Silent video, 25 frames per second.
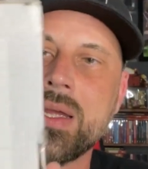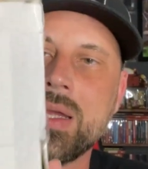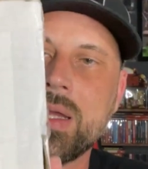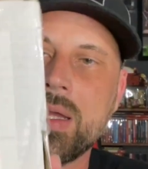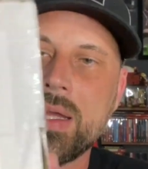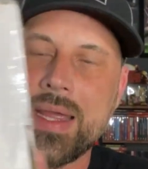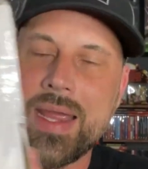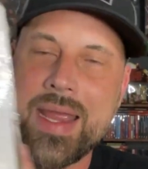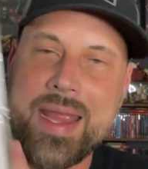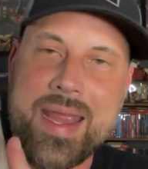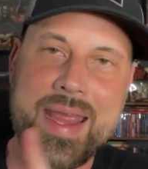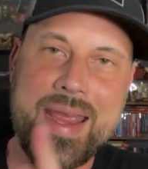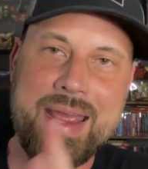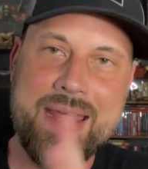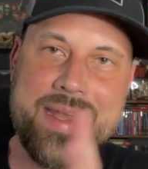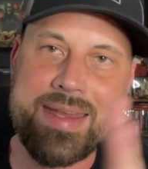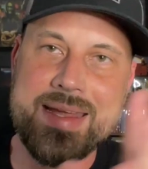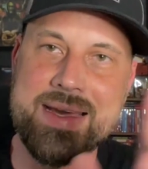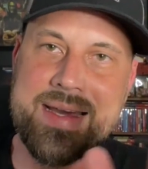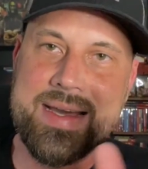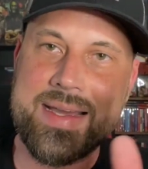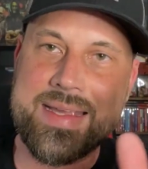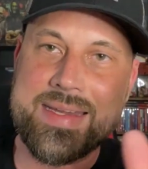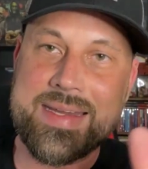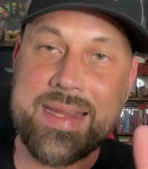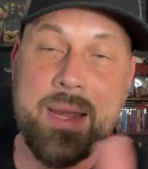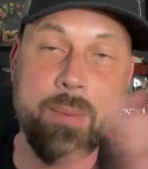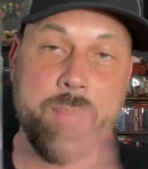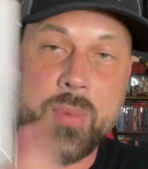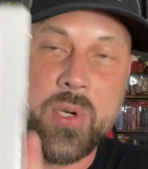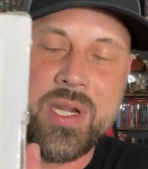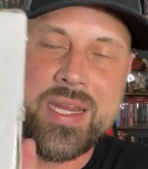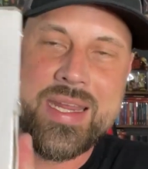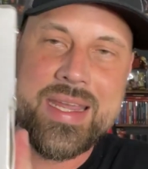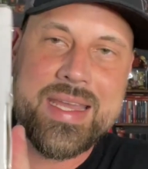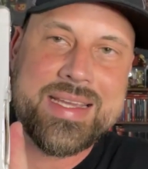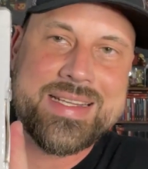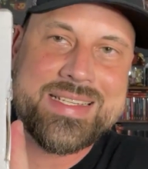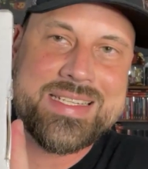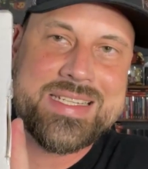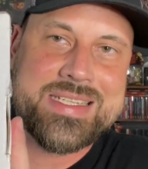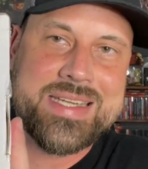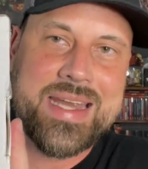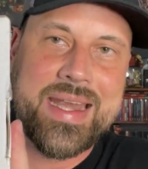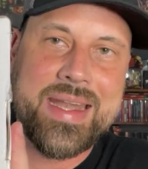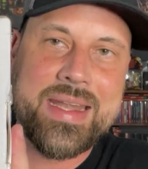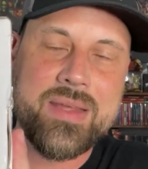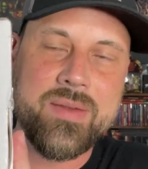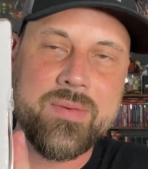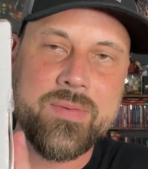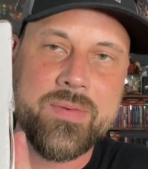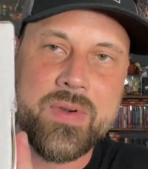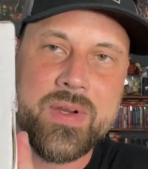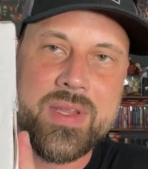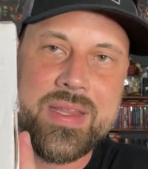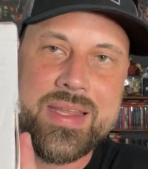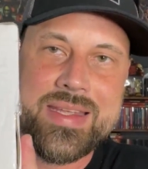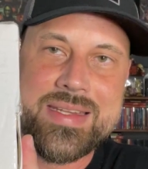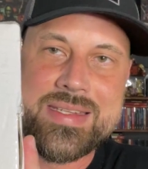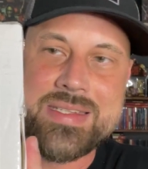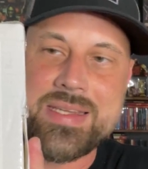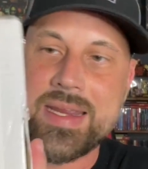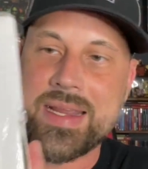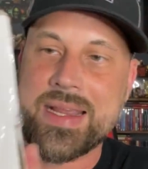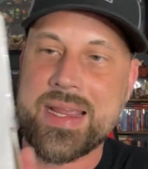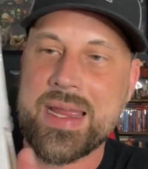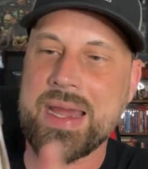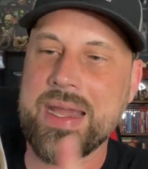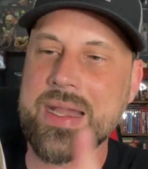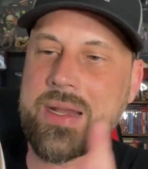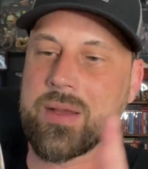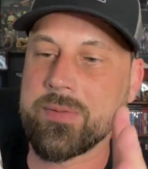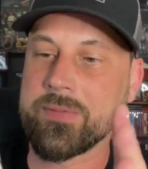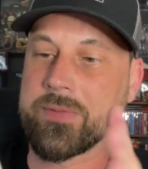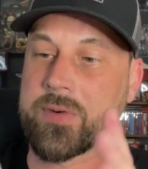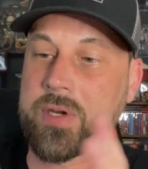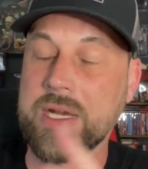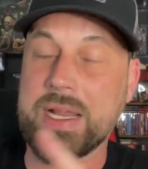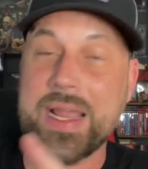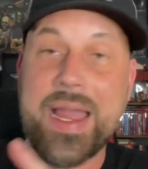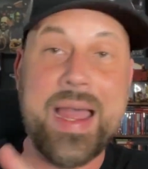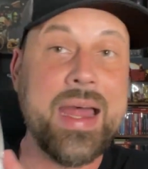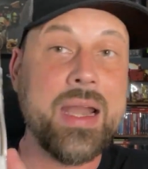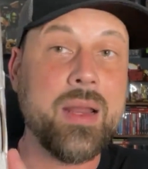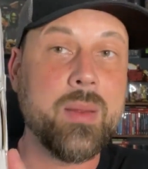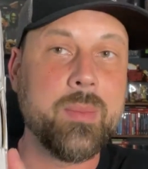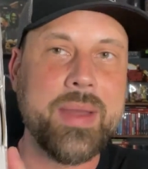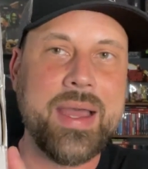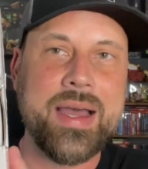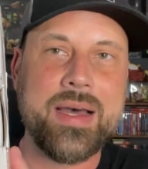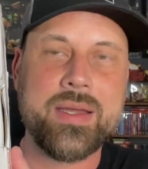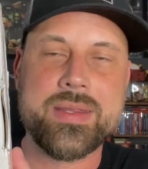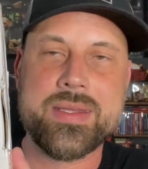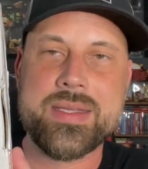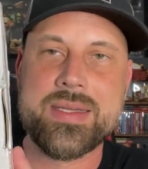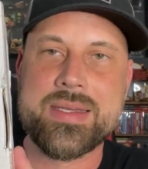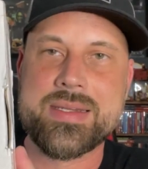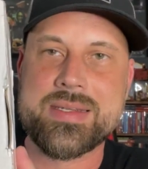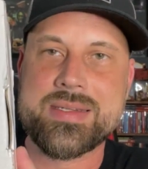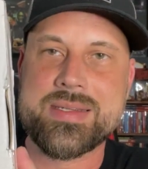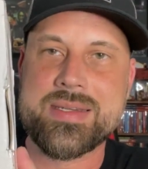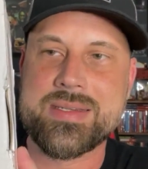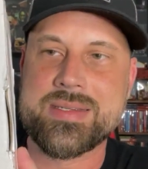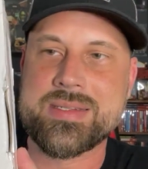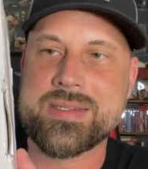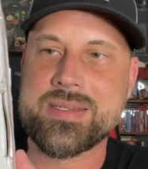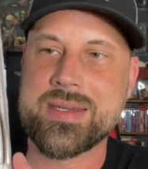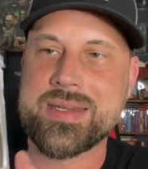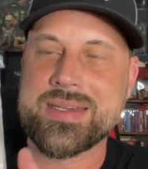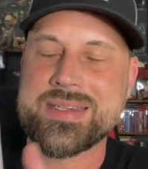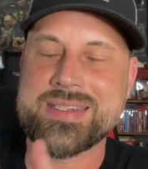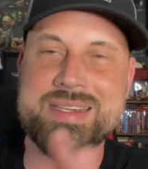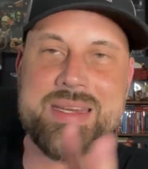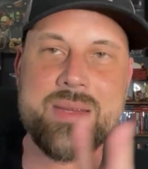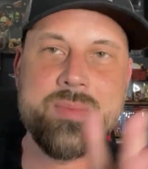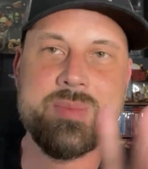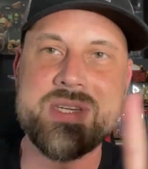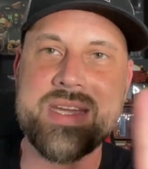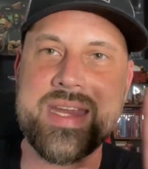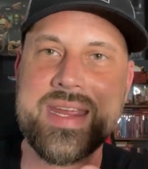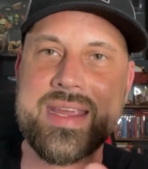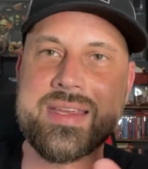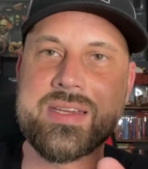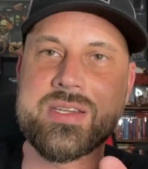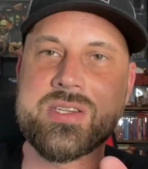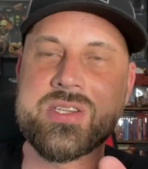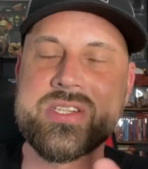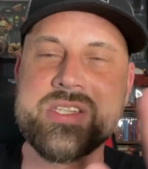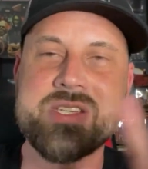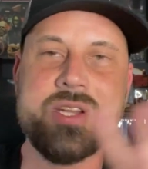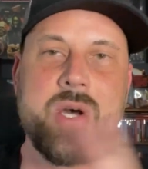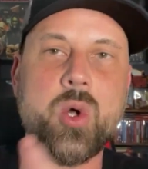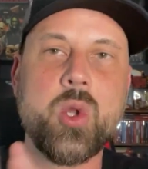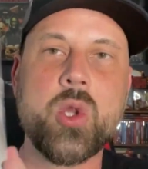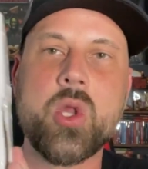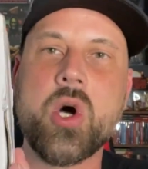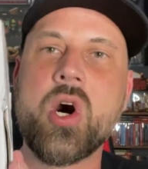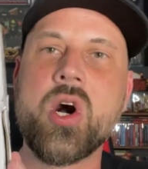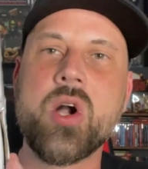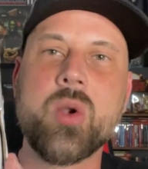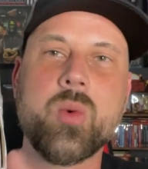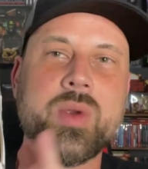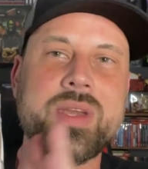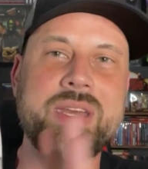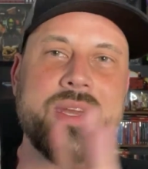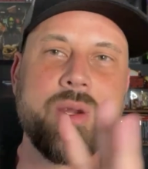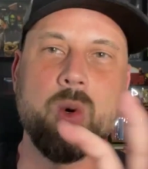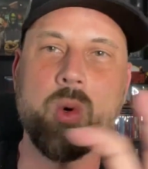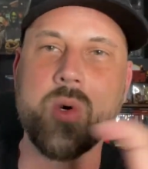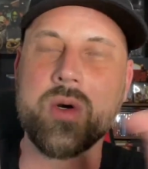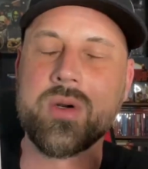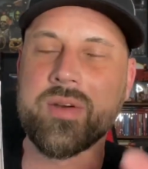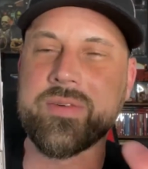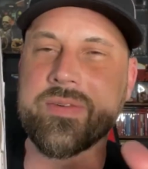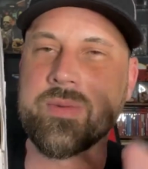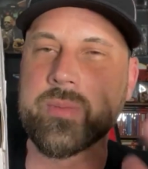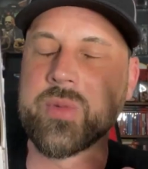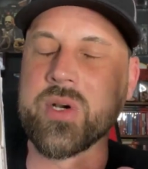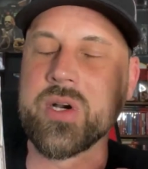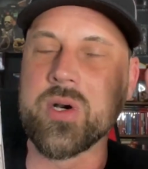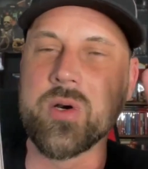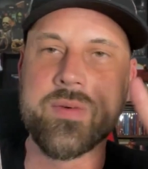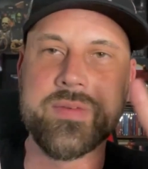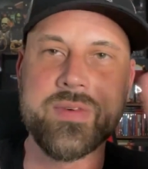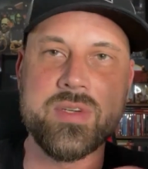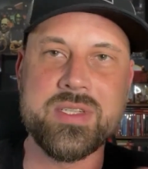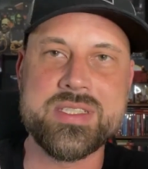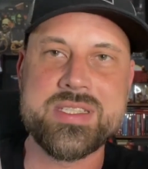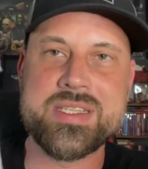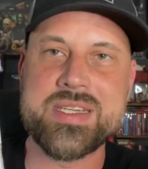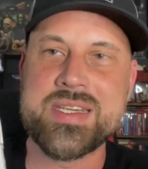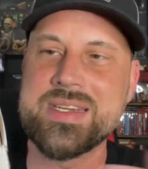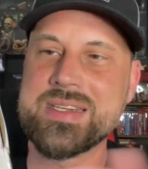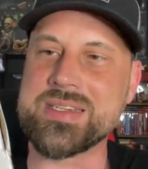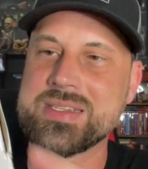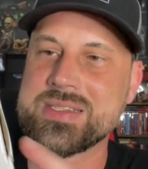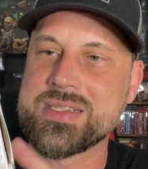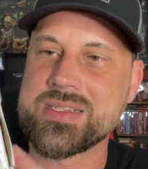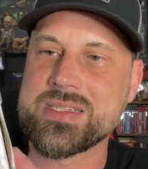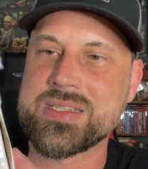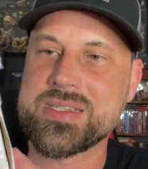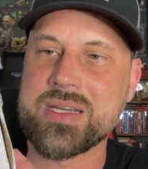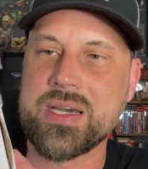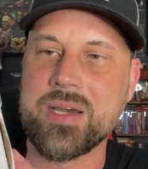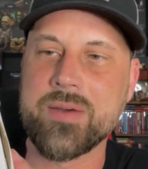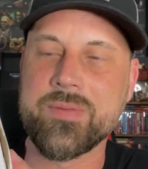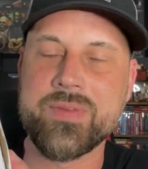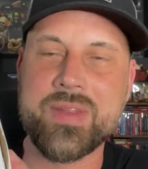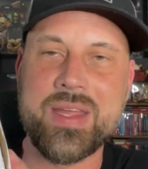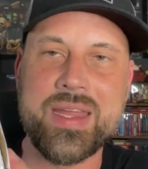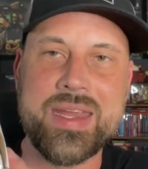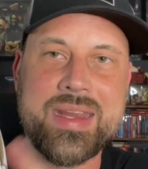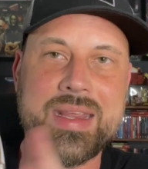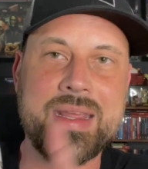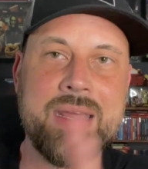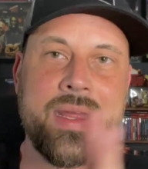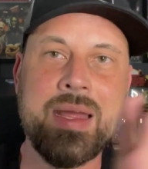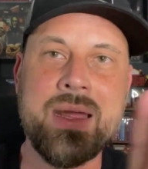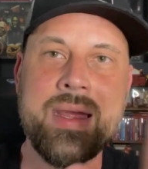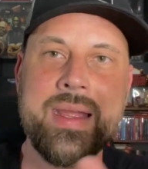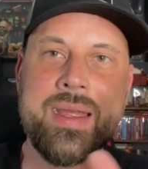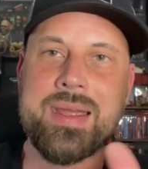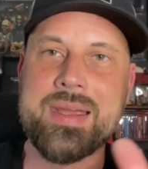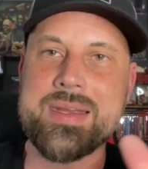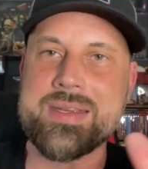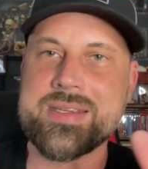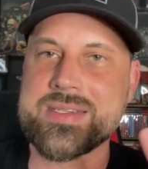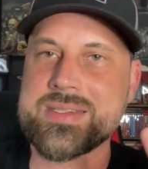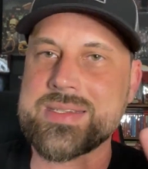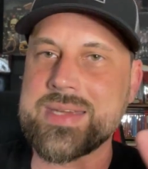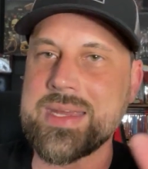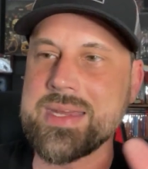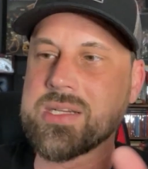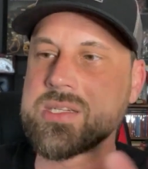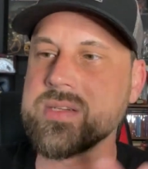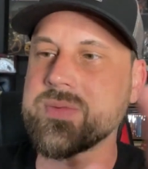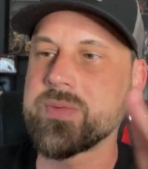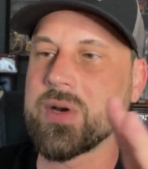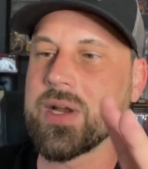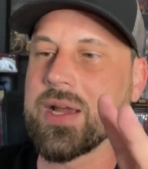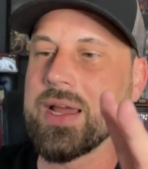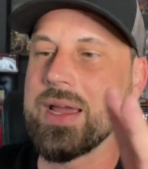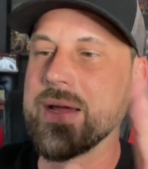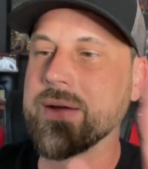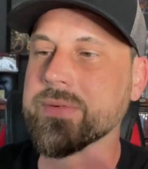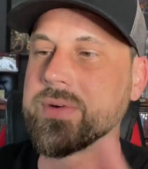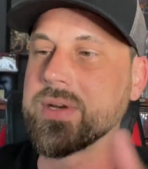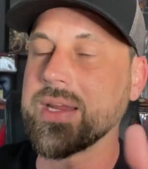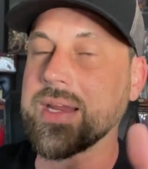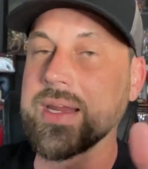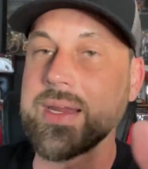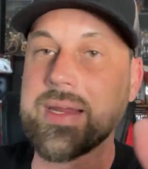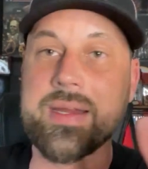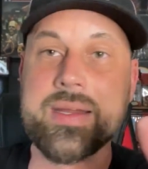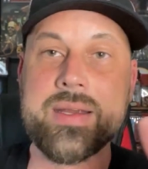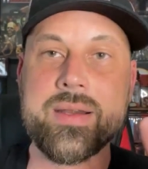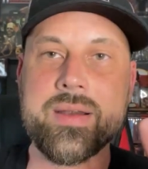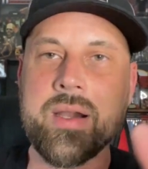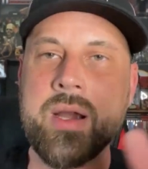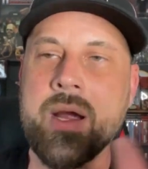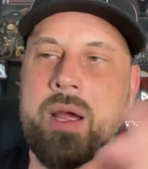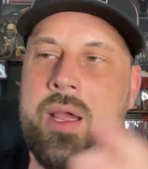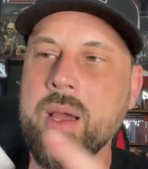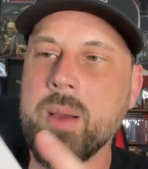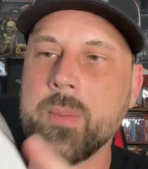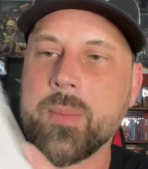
And yeah, pretty excited for this. I kind of forgot about this. It seems like it's so long when you order from overseas and stuff. Like, it just takes forever to get here.